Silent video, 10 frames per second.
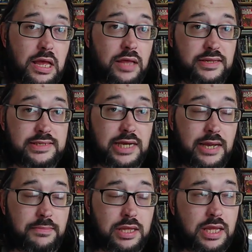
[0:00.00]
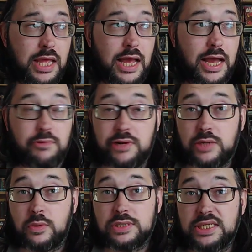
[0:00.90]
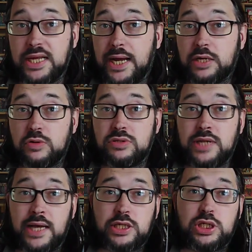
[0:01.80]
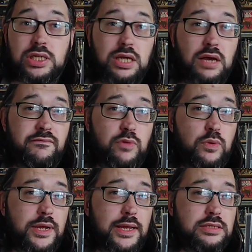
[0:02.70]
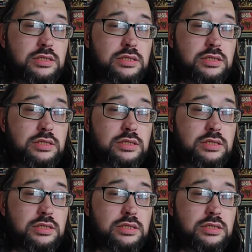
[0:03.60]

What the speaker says: at the time I really wanted it, I couldn't actually afford it.